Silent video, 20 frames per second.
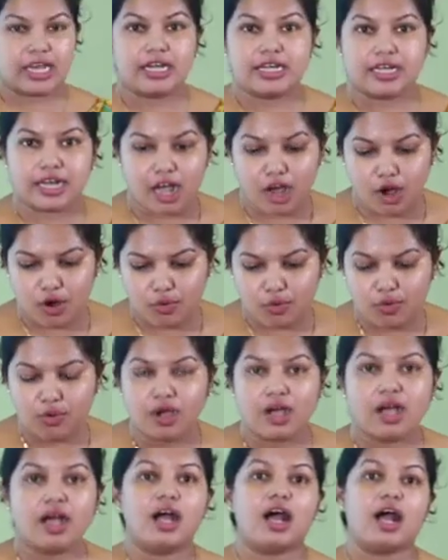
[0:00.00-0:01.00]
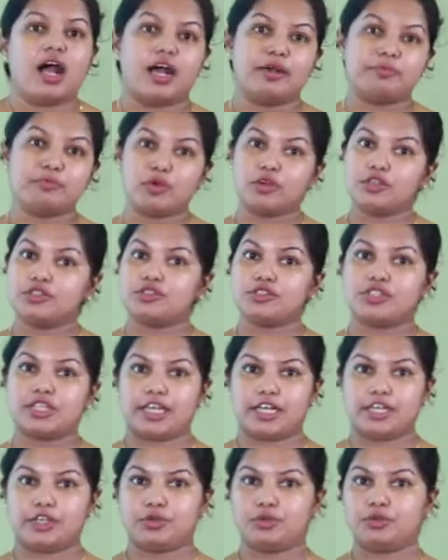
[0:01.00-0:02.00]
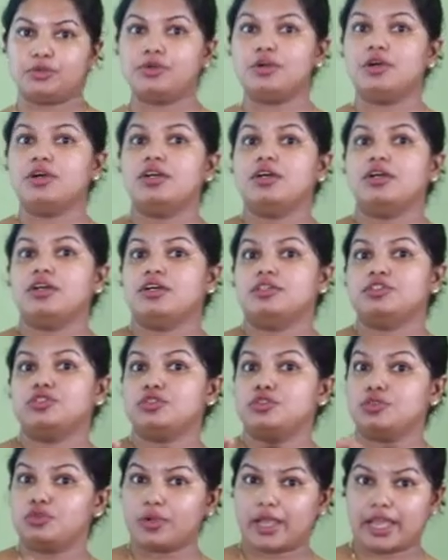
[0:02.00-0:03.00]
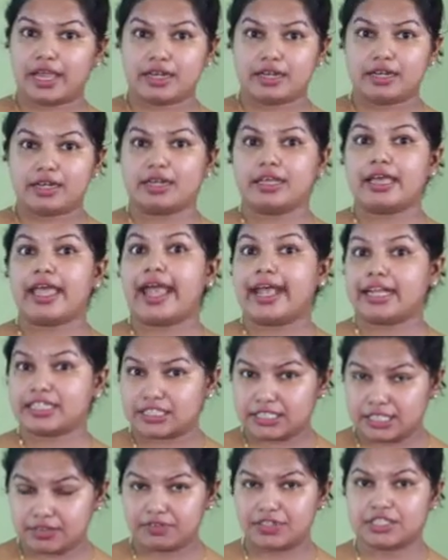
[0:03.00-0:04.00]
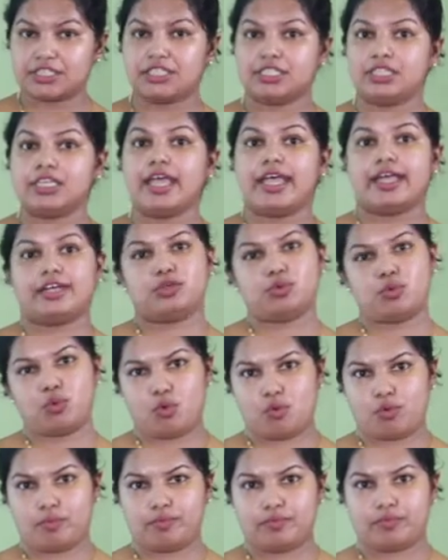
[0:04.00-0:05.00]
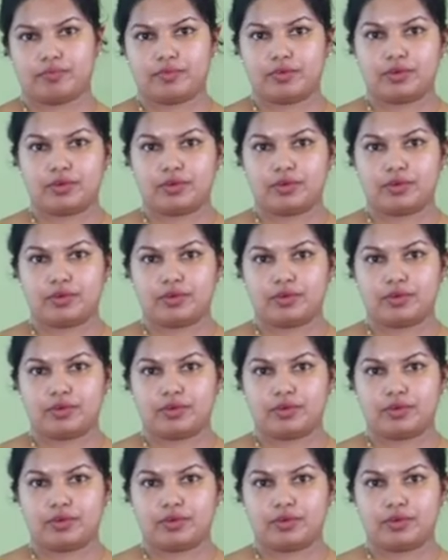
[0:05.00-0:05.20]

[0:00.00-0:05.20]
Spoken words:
Now I'm going to tell you to do an activity at home.